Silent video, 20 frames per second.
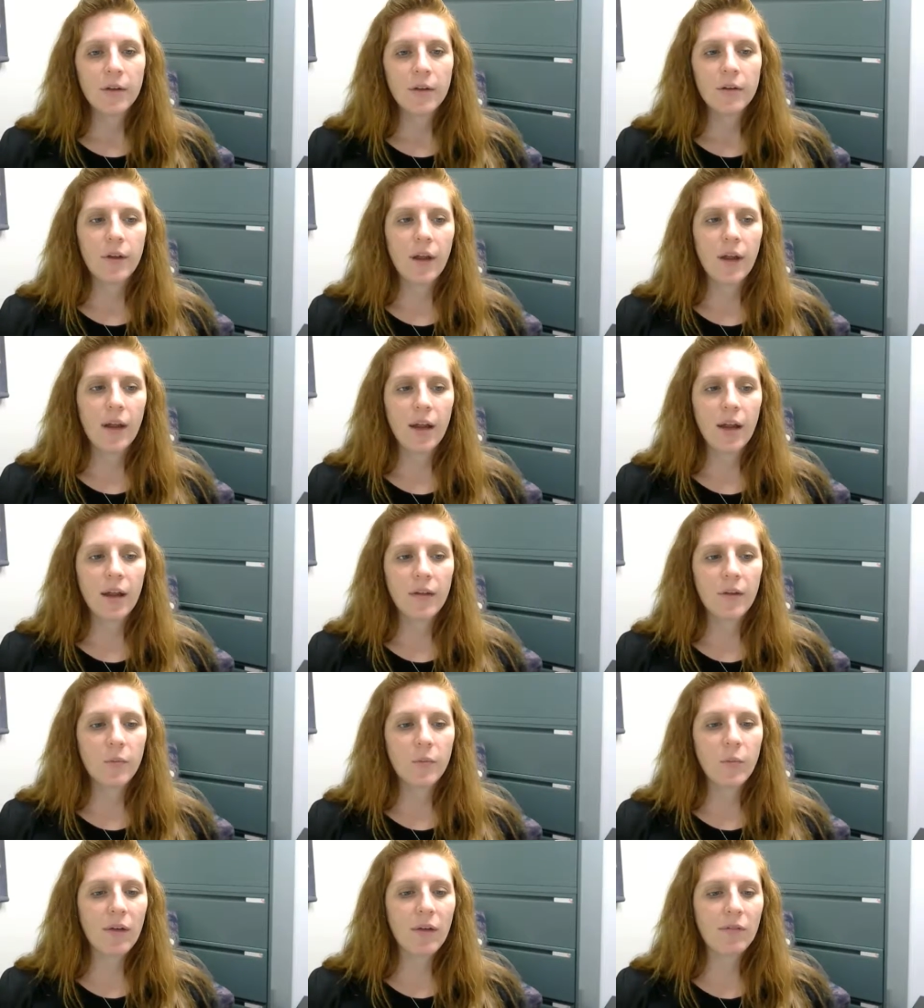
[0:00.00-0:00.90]
And
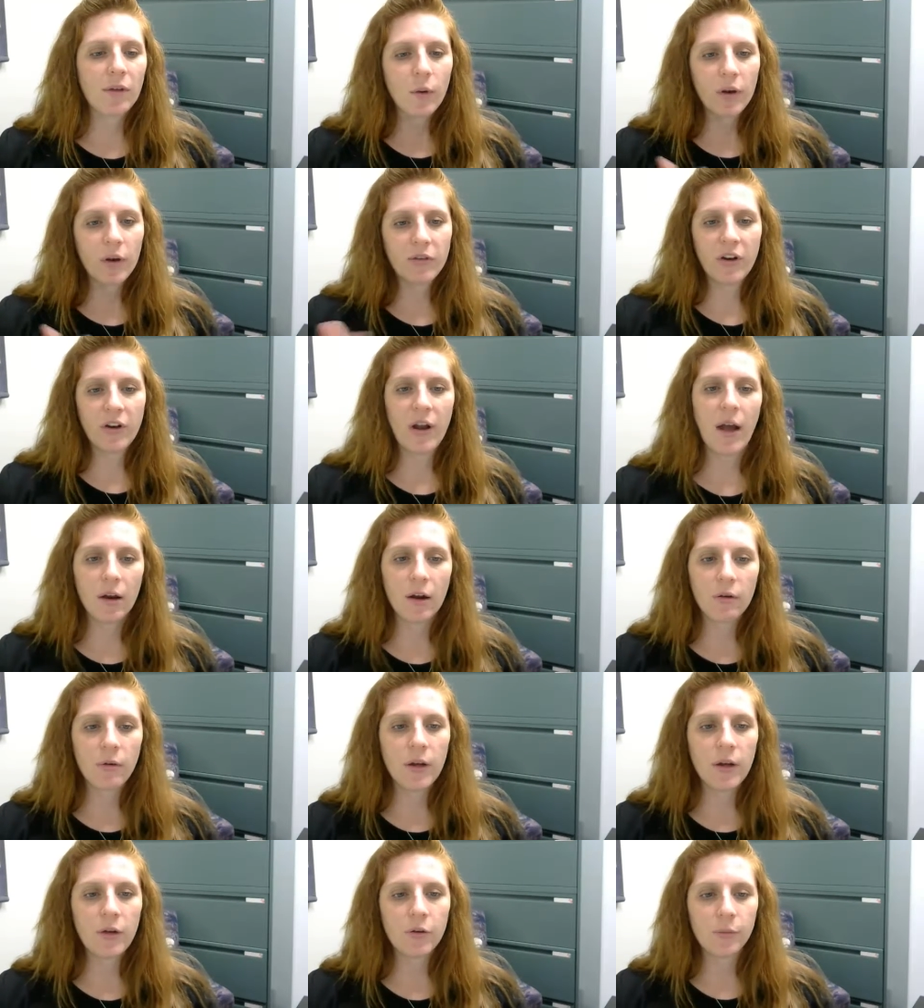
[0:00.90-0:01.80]
then we have the question, how
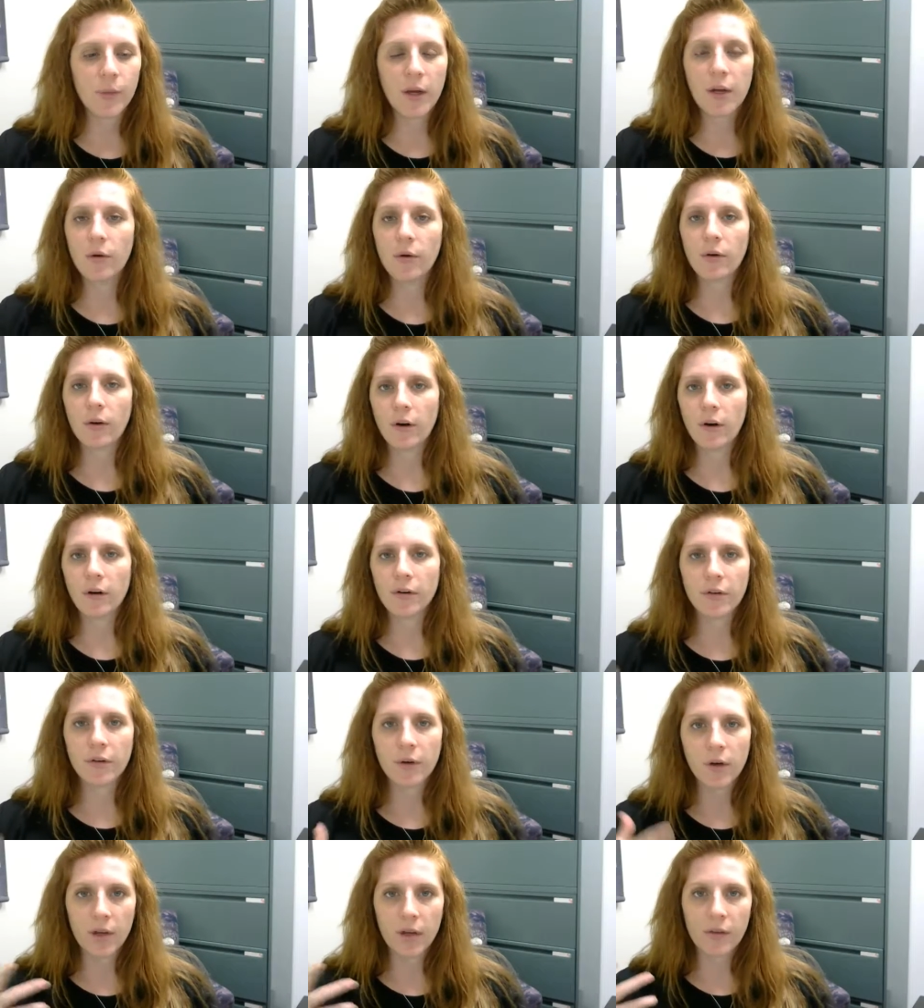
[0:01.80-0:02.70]
do I use my note card
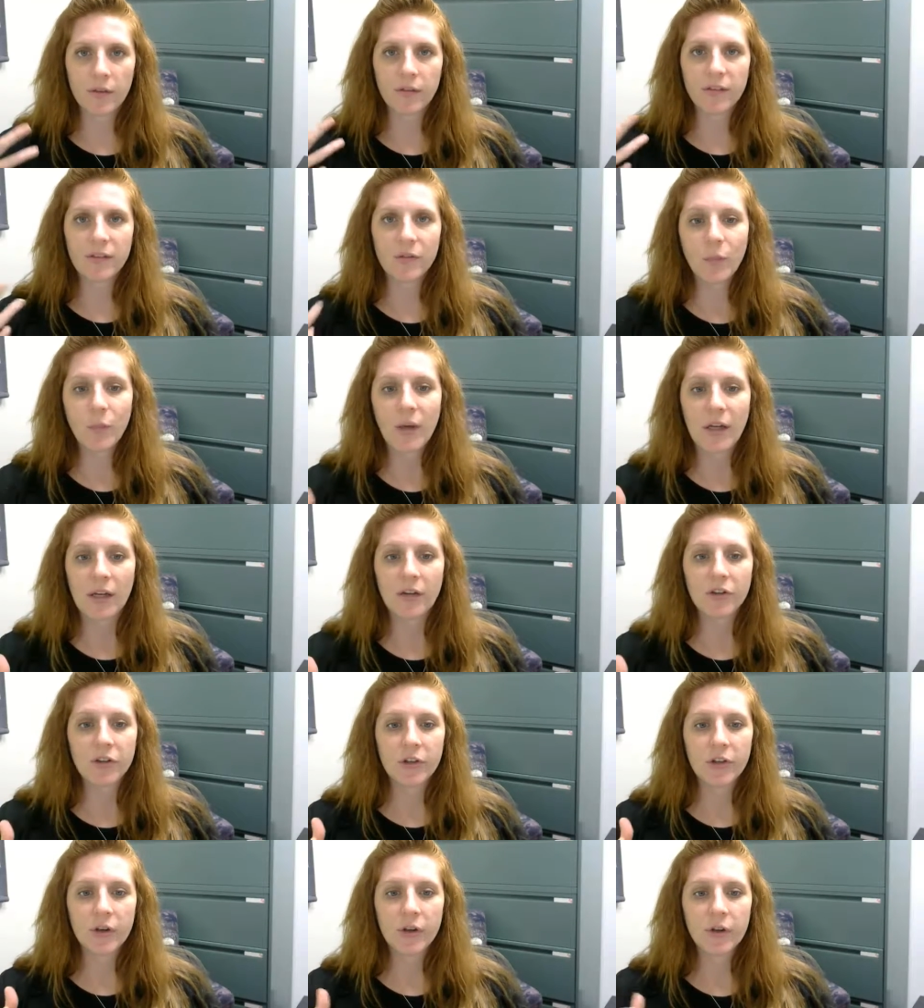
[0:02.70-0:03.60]
during the
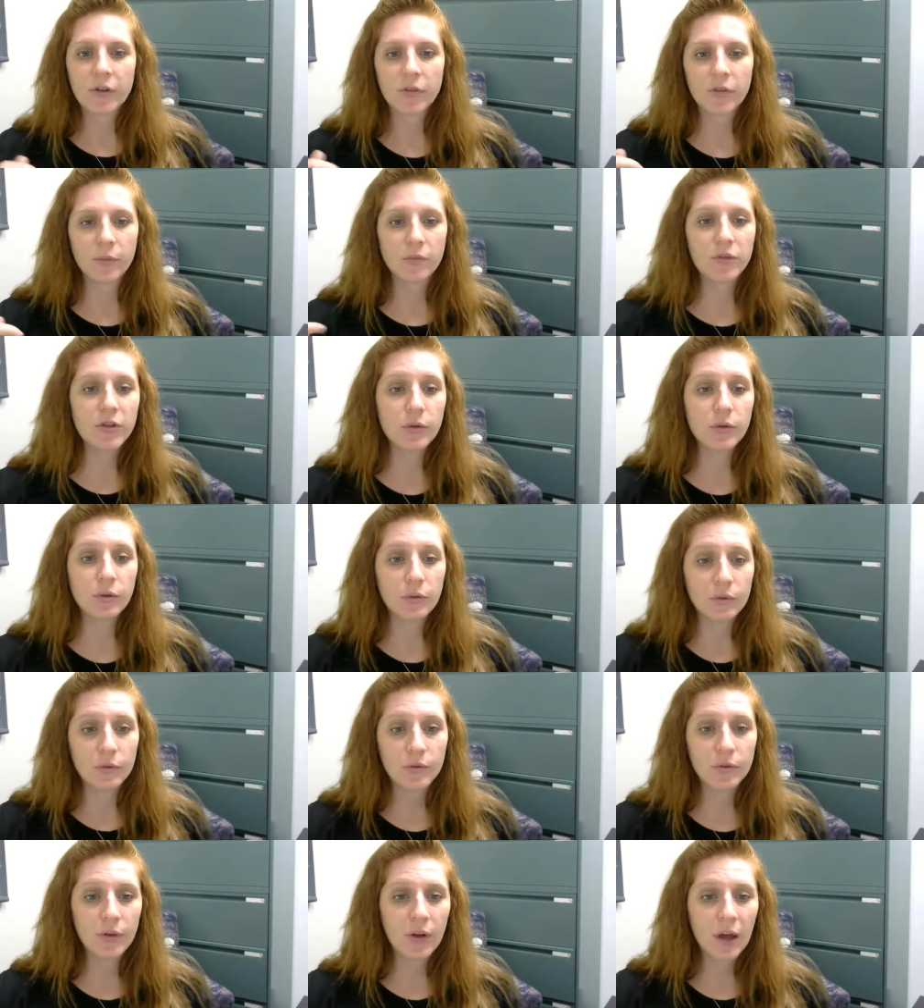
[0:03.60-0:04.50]
speech? Some
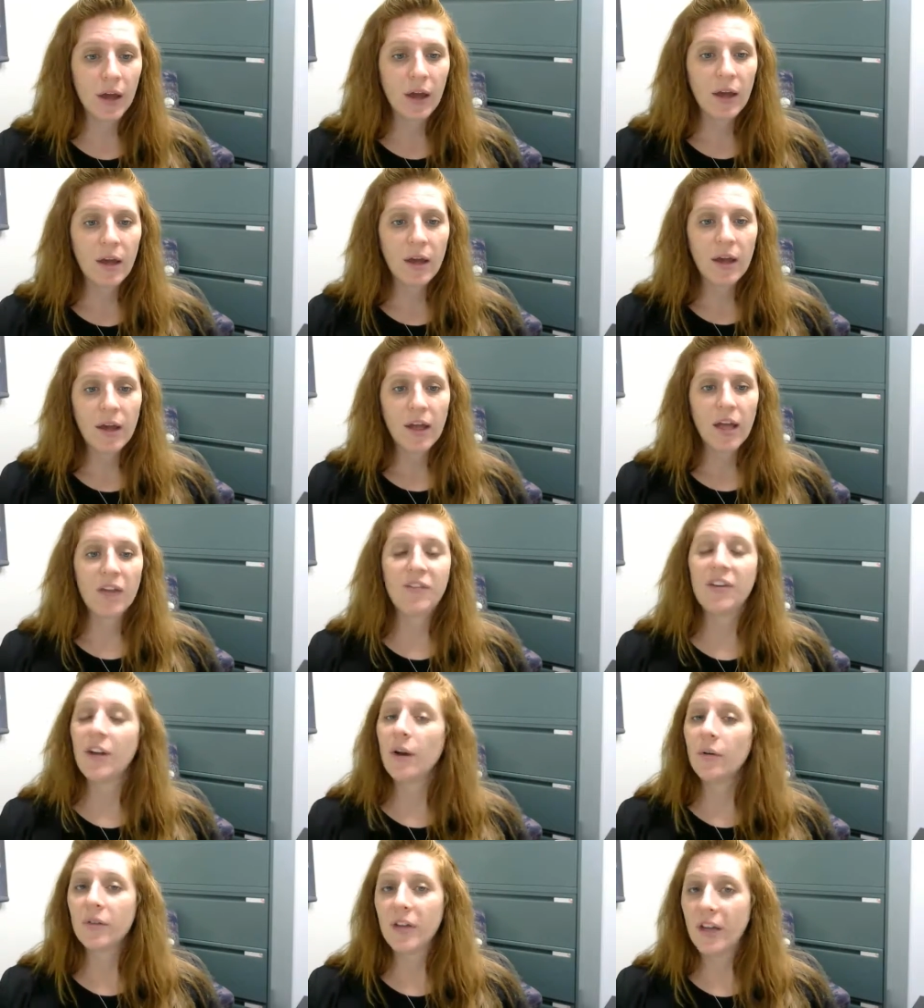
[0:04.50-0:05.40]
do's. If
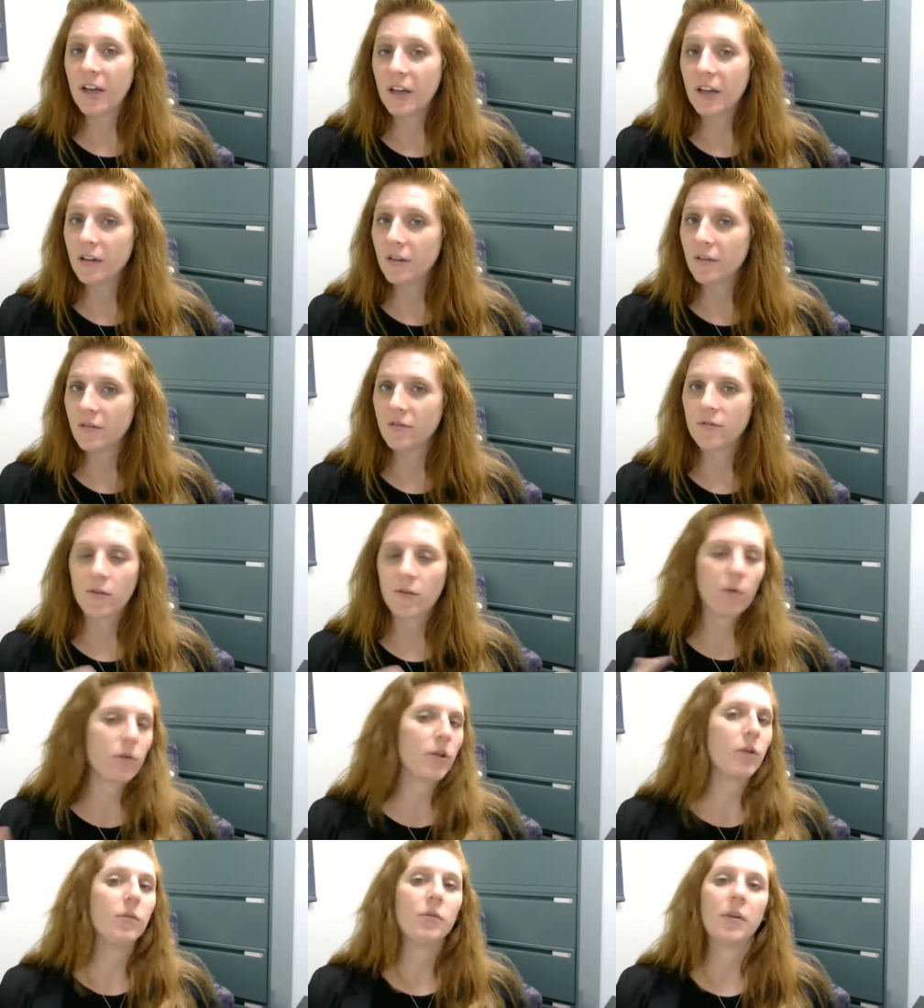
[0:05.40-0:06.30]
you don't need it,
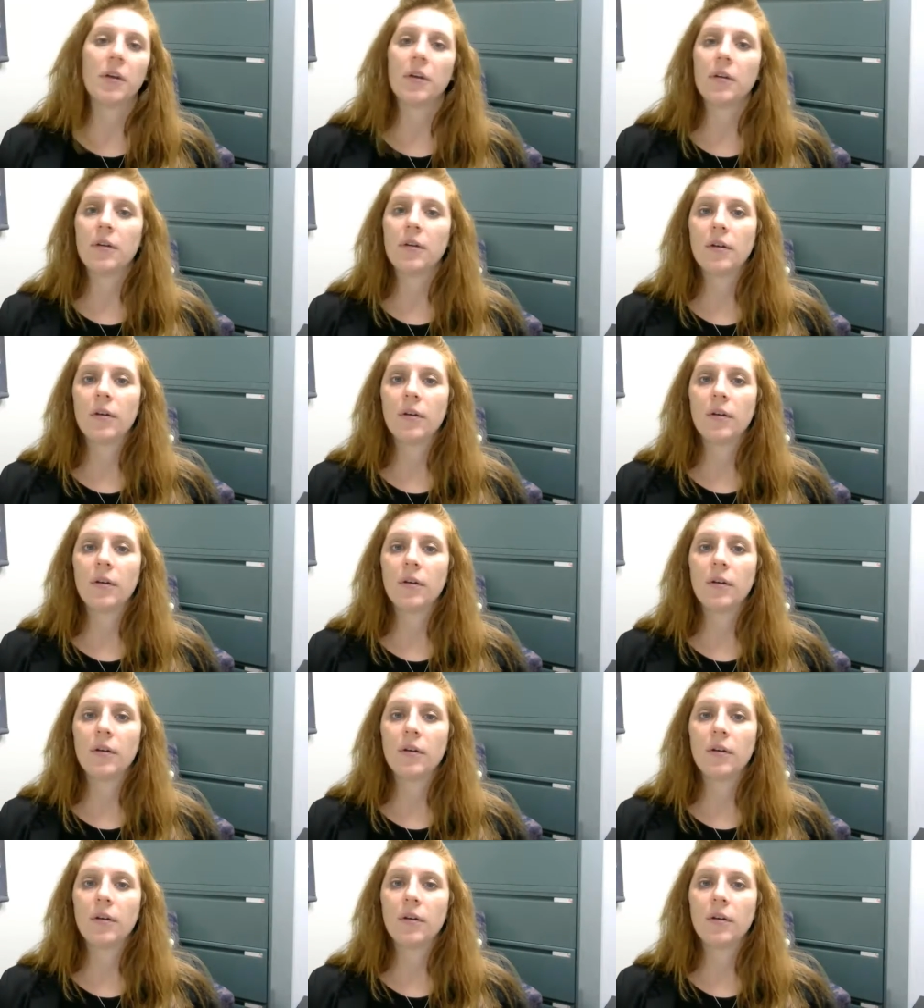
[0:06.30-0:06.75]
don't use it.